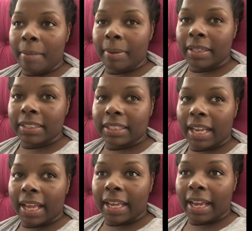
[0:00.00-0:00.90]
but it's
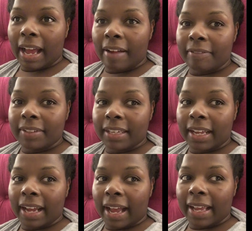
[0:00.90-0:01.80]
like I feel
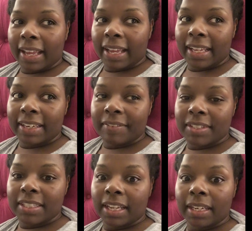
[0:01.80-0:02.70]
like I can't even
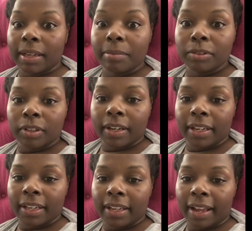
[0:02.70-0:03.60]
stand up
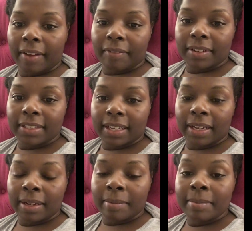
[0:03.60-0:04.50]
straight half of the
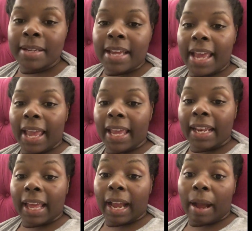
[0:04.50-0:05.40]
time. And
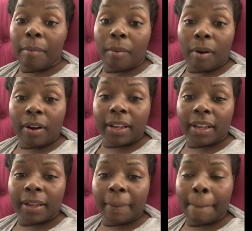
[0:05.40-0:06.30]
like, I'm
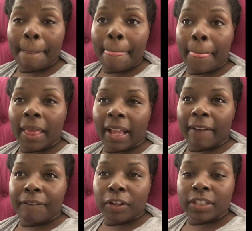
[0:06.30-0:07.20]
walking. Like,
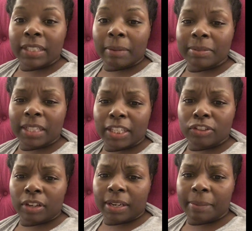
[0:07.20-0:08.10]
at first I was like
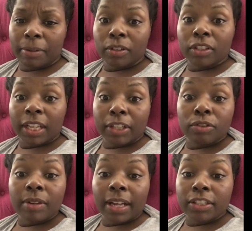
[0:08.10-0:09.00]
trying to be like,
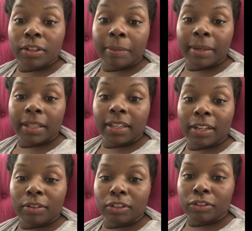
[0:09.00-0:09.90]
you guys saw me the other
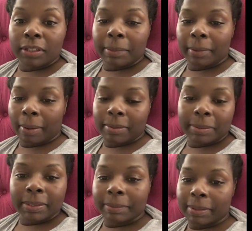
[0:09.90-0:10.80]
day on the treadmill. I was
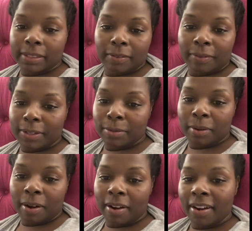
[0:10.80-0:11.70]
pushing myself way too
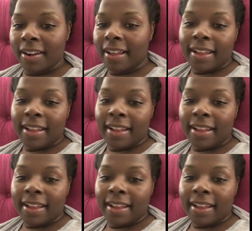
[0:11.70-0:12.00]
hard,